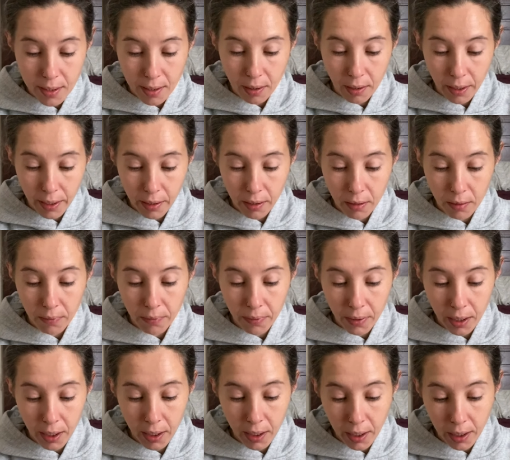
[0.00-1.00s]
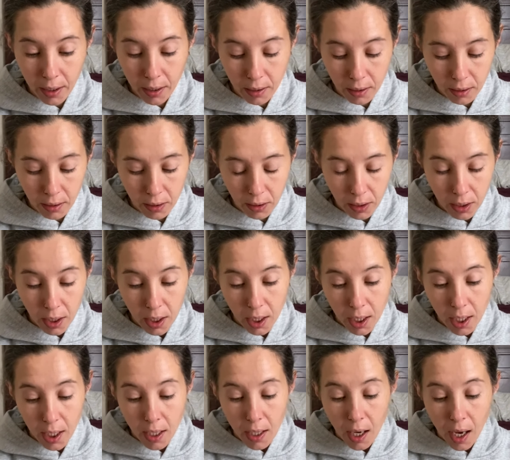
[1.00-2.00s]
clarify.
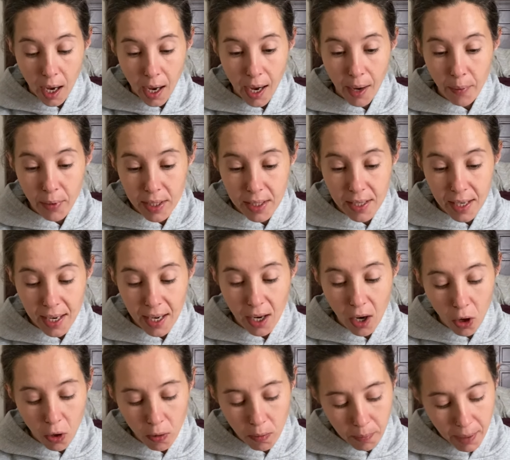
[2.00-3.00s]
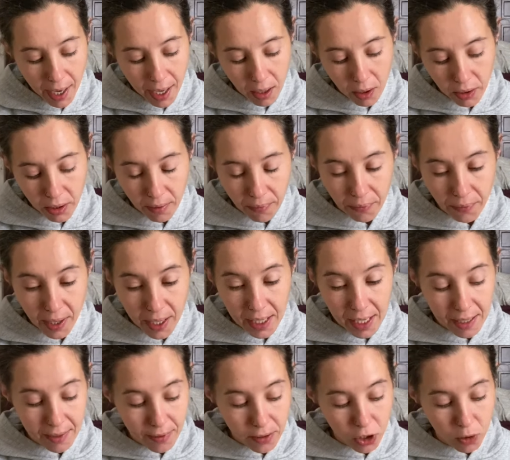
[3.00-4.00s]
I would say hone back on the
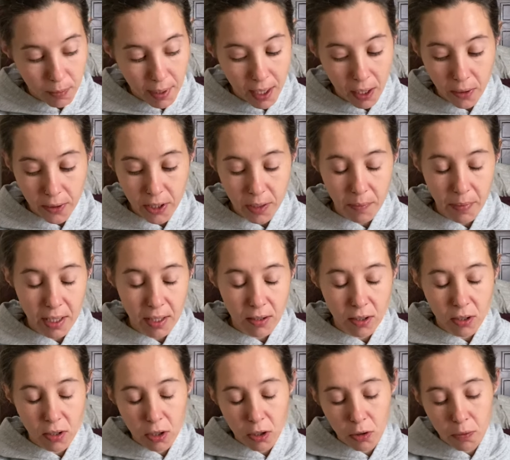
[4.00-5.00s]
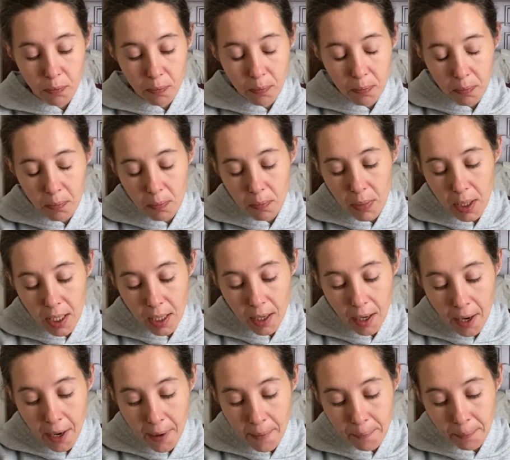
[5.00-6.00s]
finances. You may also be be
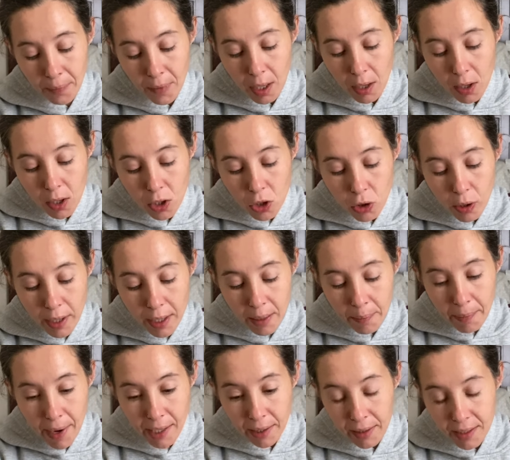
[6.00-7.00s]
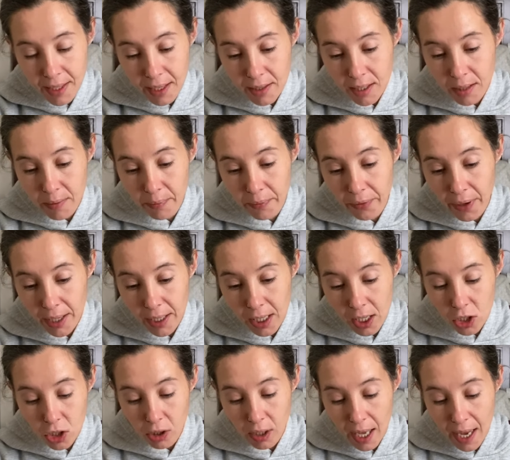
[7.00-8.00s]
um, trying to balance out some
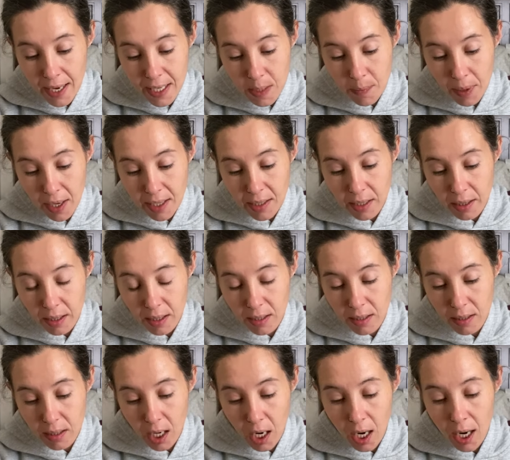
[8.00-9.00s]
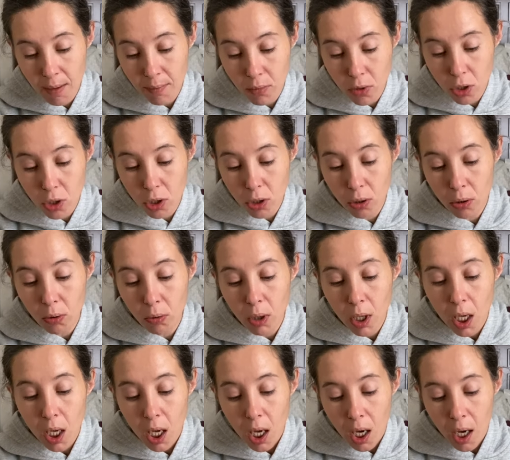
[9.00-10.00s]
financial aspects at this time too.
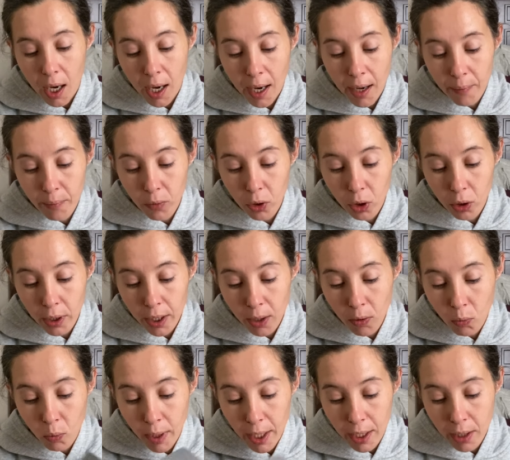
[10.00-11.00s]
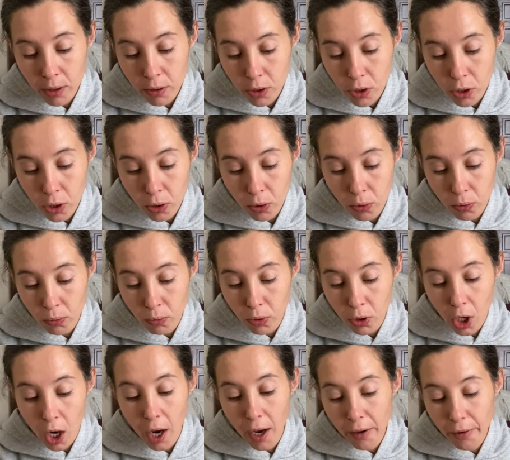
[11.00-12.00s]
Um, learning where to
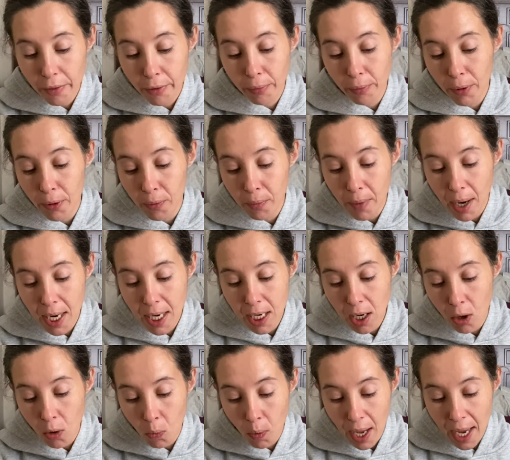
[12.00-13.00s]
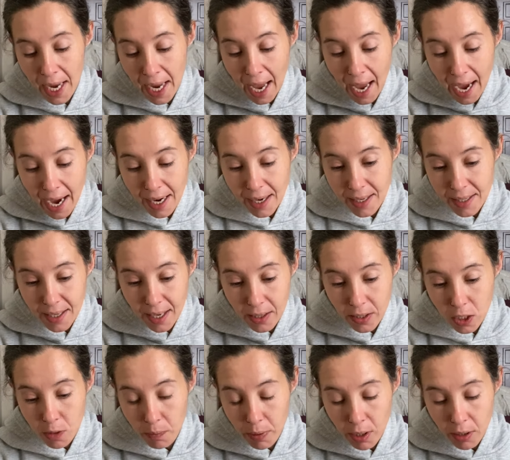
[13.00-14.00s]
not throw money away at is how
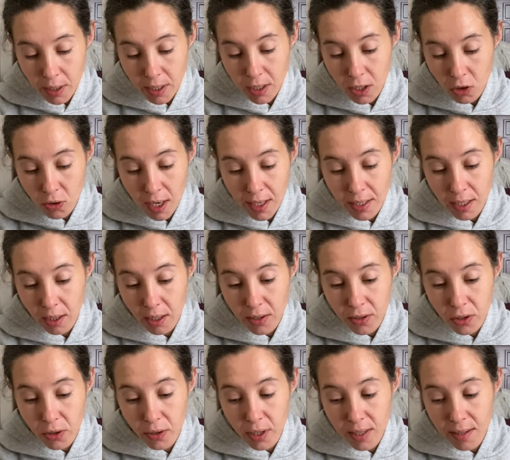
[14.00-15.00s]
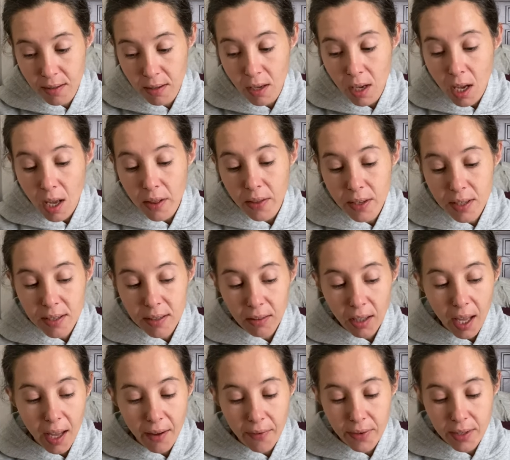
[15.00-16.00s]
spirit is addressing this. So this this
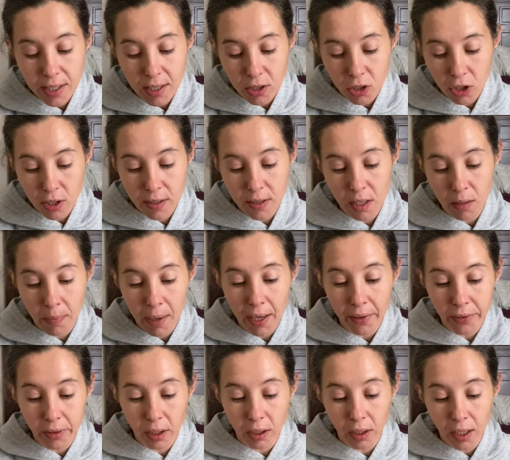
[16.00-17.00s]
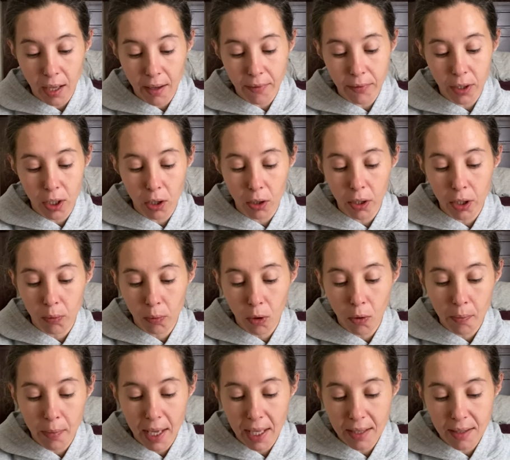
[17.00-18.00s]
love isn't just about the love, you know, in the
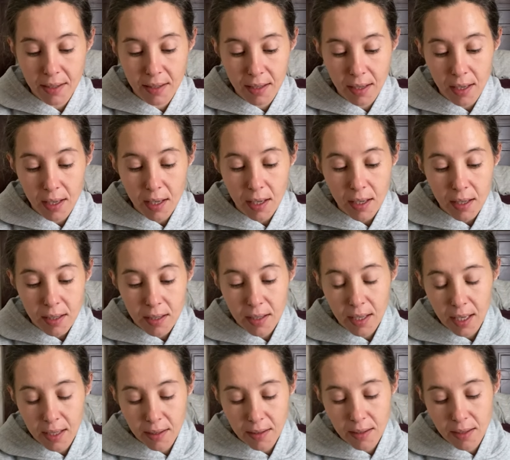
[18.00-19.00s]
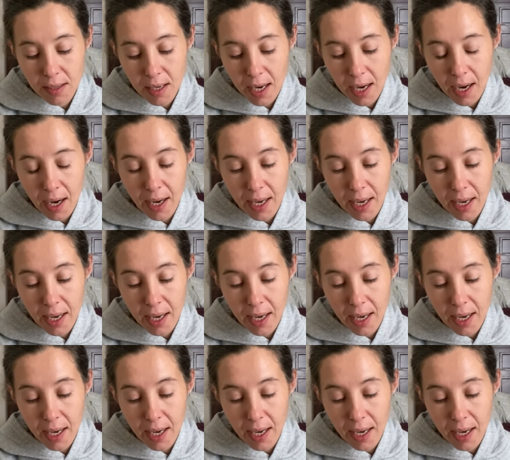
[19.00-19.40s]
romance sense. Uh,